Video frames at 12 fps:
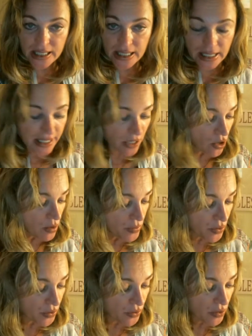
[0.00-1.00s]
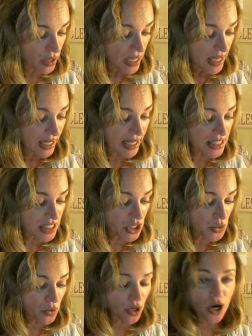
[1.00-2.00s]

the Leo moon gets into a